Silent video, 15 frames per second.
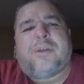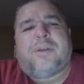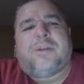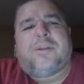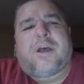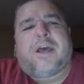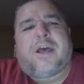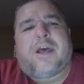
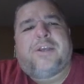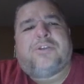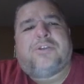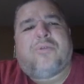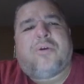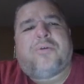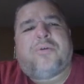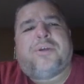and the highest
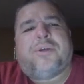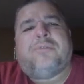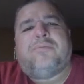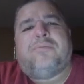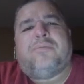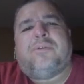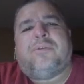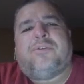quality
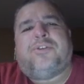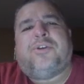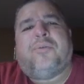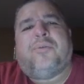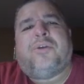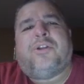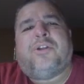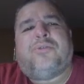
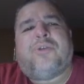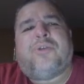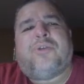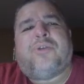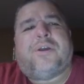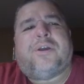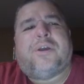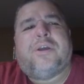tier one
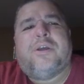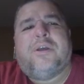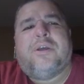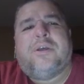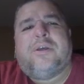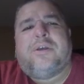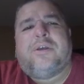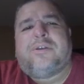traffic.
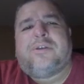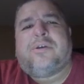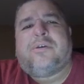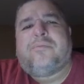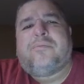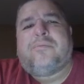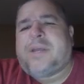So